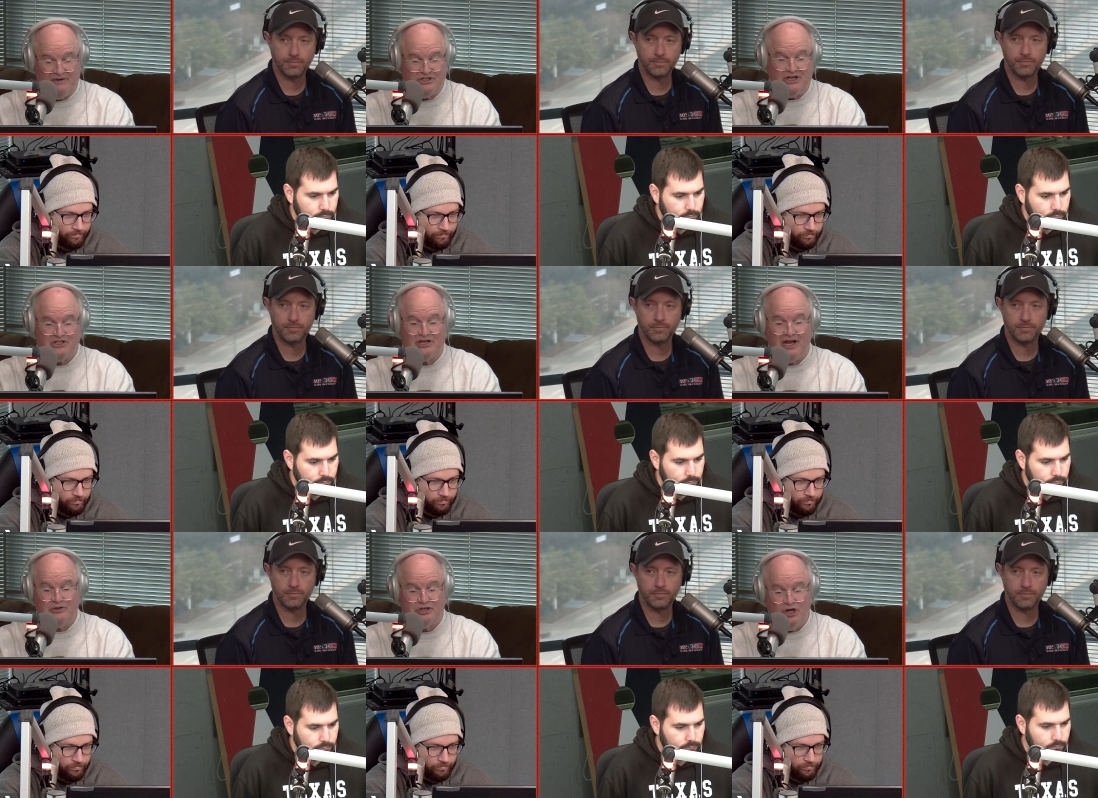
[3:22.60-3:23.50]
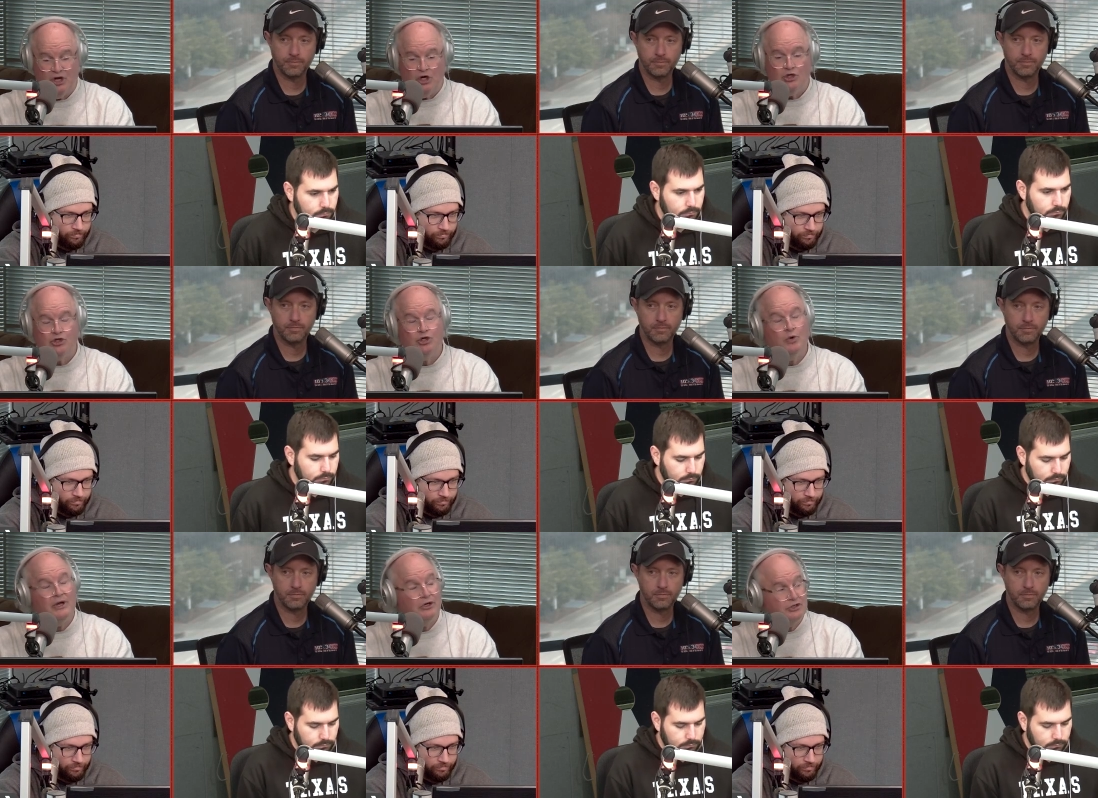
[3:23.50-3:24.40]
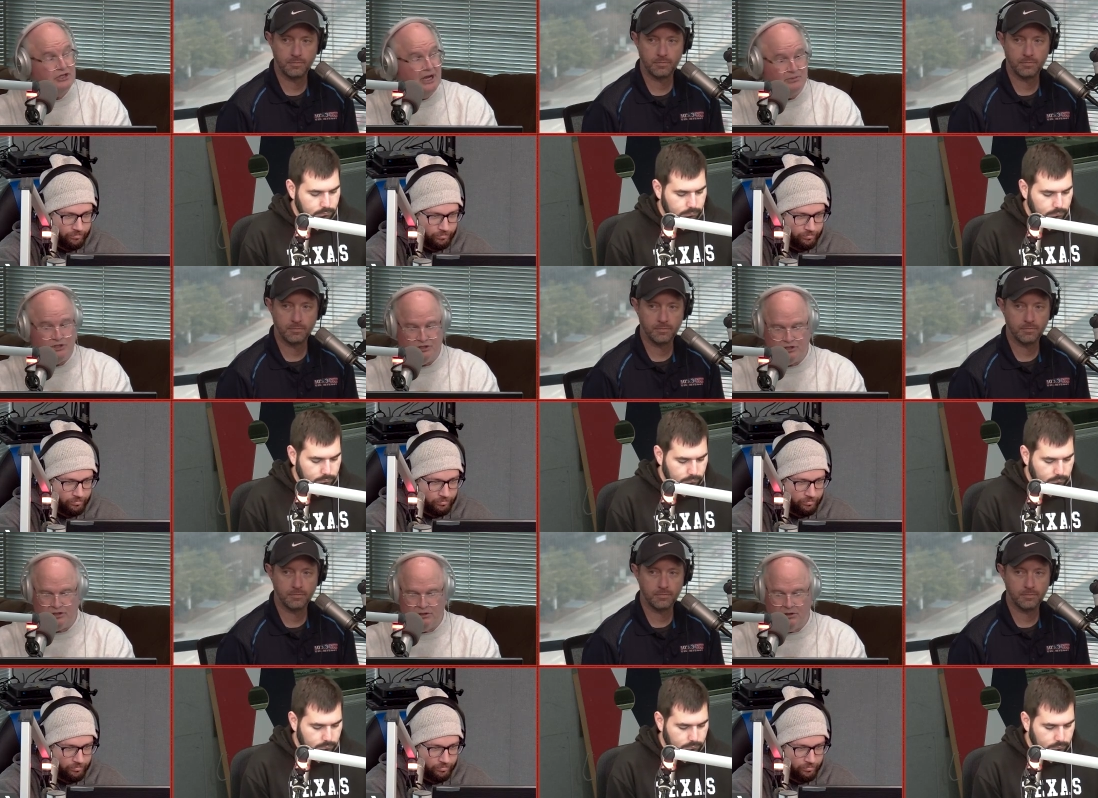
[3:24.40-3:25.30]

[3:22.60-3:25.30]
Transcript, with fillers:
Speaker 1: touchdowns, 2 interceptions